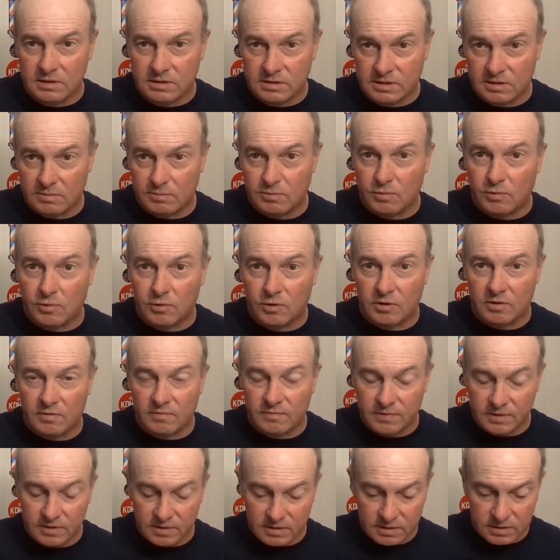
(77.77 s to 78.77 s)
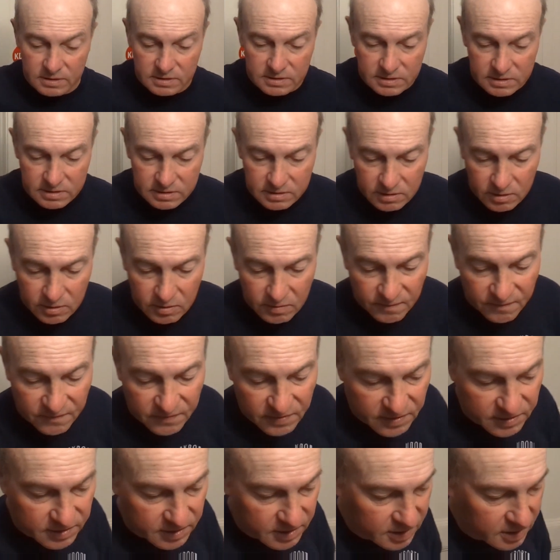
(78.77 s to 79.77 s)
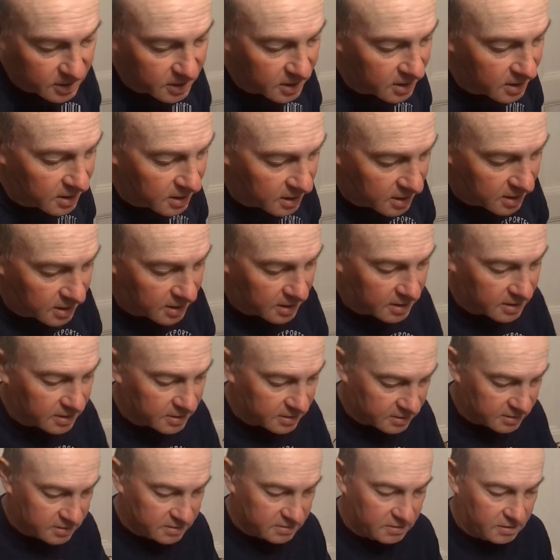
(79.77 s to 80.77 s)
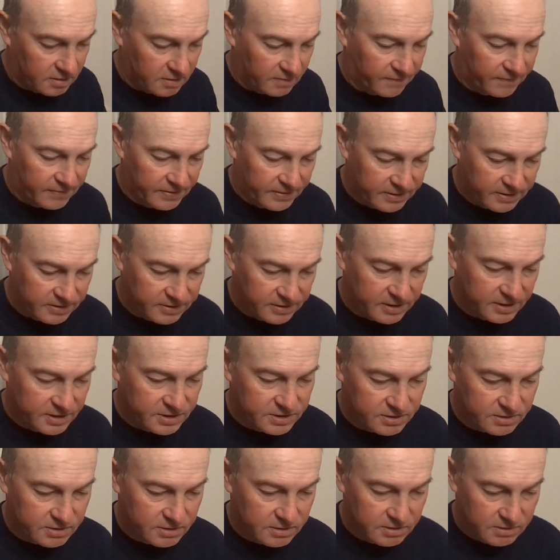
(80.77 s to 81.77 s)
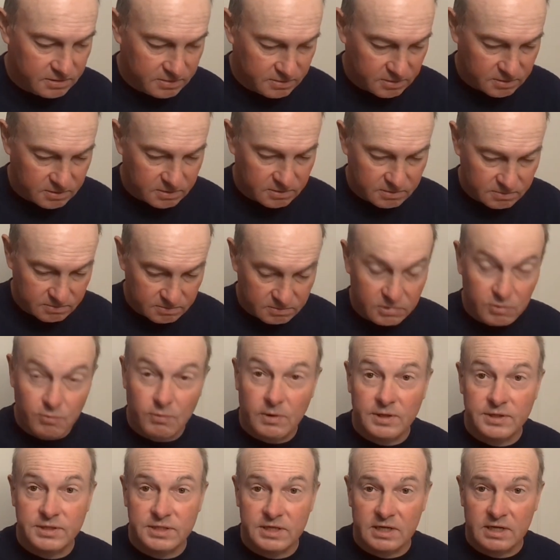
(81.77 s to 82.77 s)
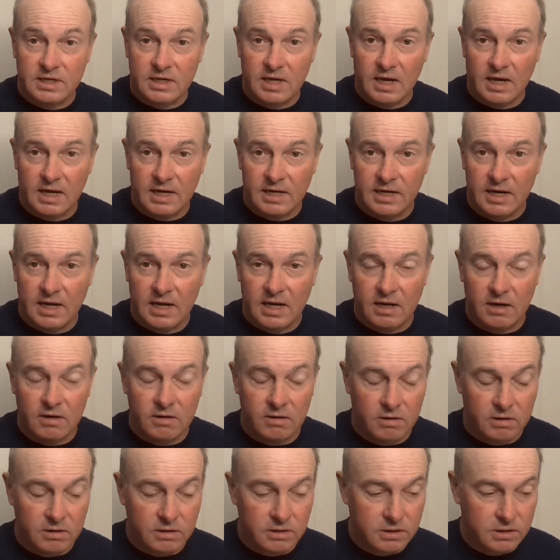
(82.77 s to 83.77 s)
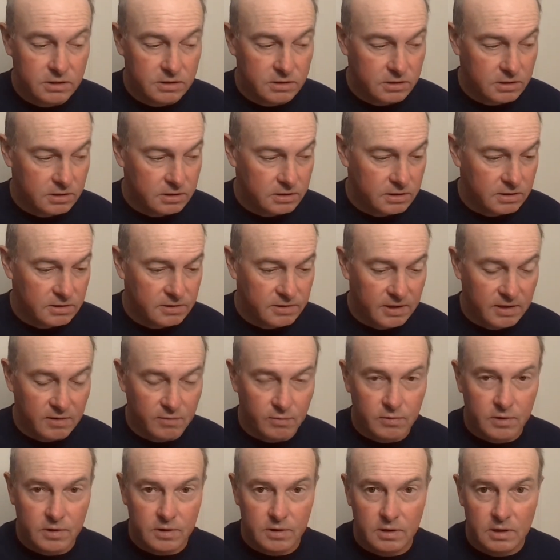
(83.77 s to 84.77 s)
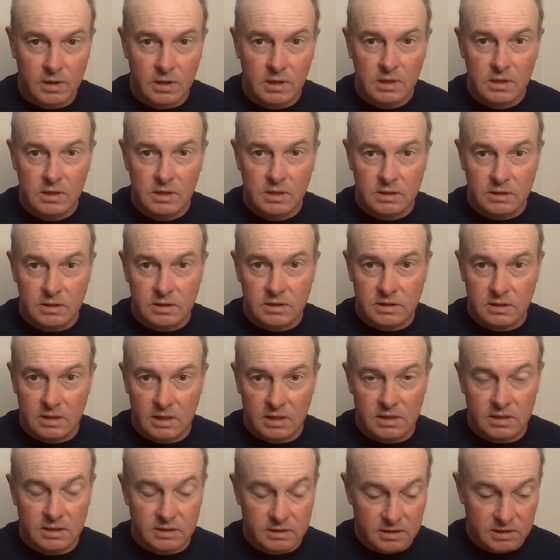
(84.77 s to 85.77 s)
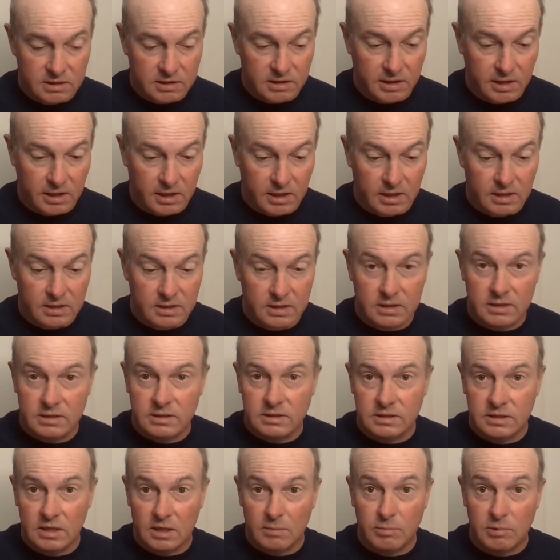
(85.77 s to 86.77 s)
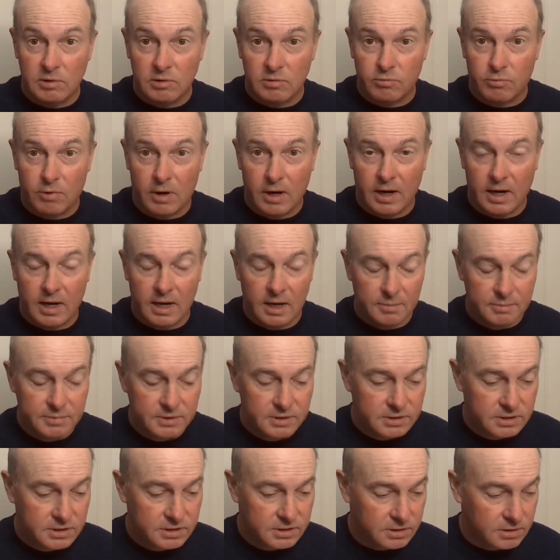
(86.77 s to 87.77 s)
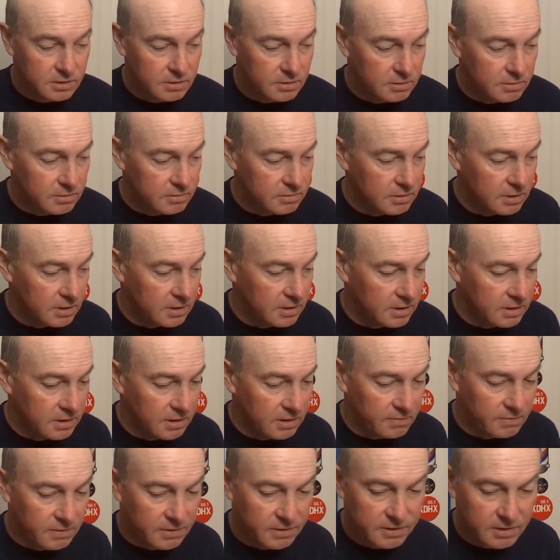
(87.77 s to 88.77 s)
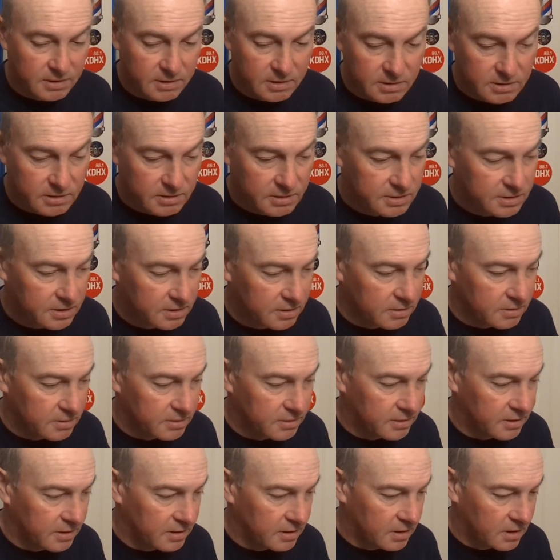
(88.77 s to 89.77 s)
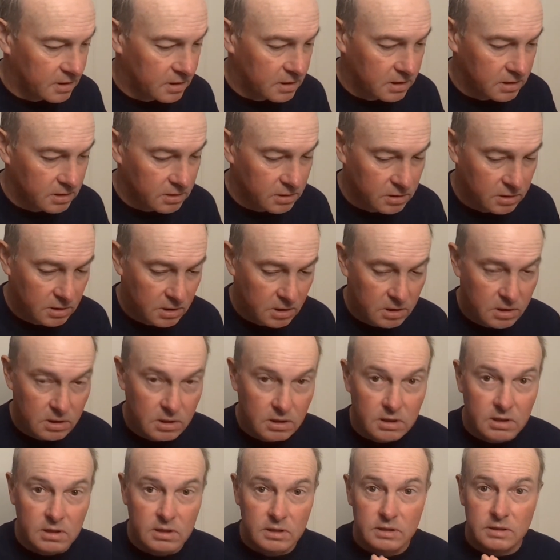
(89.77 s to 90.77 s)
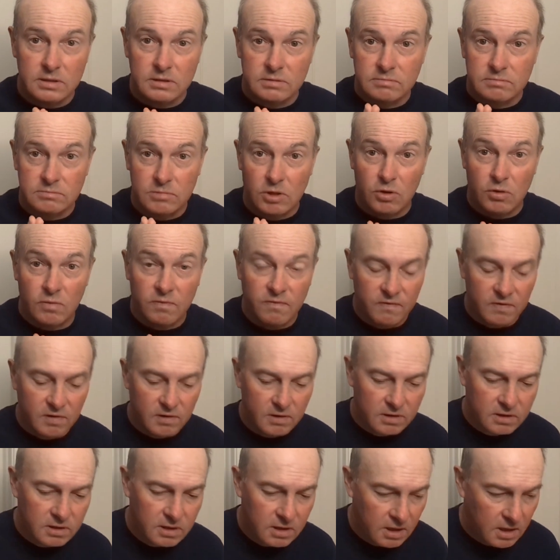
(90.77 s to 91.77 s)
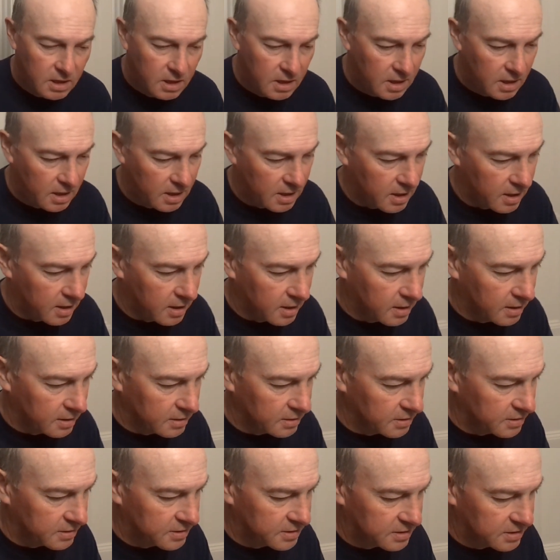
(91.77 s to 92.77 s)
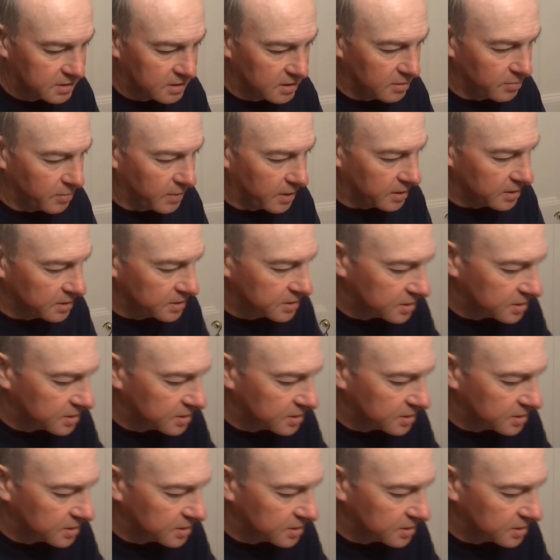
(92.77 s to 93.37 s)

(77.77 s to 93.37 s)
some more of these, and hopefully these are the ones I got now are good. They were clean and double wrapped, so everything looks good there, hopefully. And let's see, my